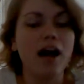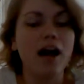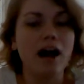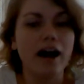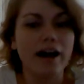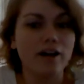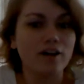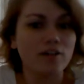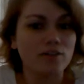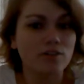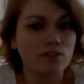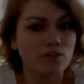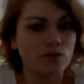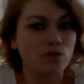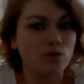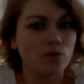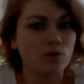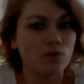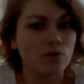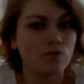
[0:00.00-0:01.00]
I
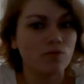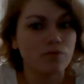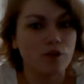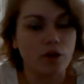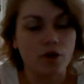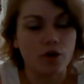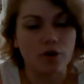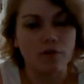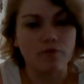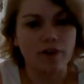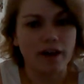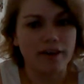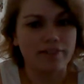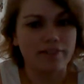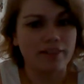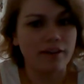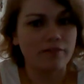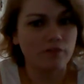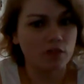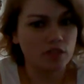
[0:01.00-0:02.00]
also,
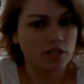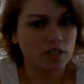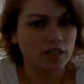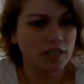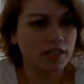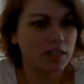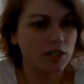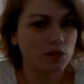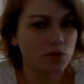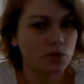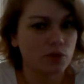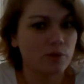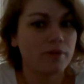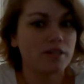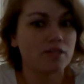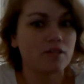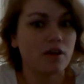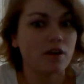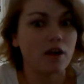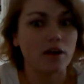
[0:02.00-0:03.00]
find that fertility
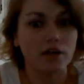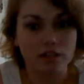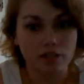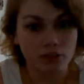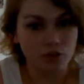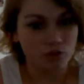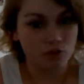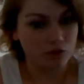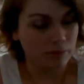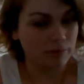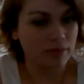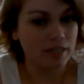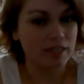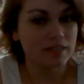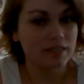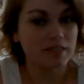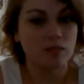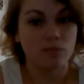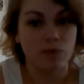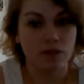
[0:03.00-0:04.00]
treatments are extremely
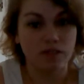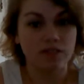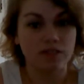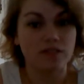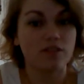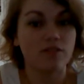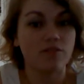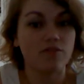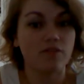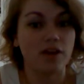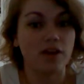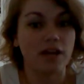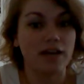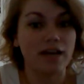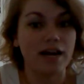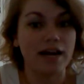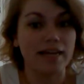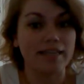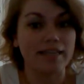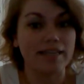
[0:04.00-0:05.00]
expensive,
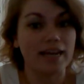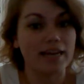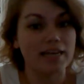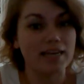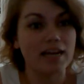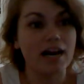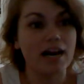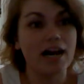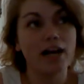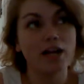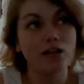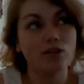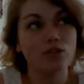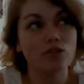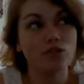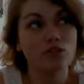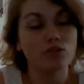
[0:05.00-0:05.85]
and I cannot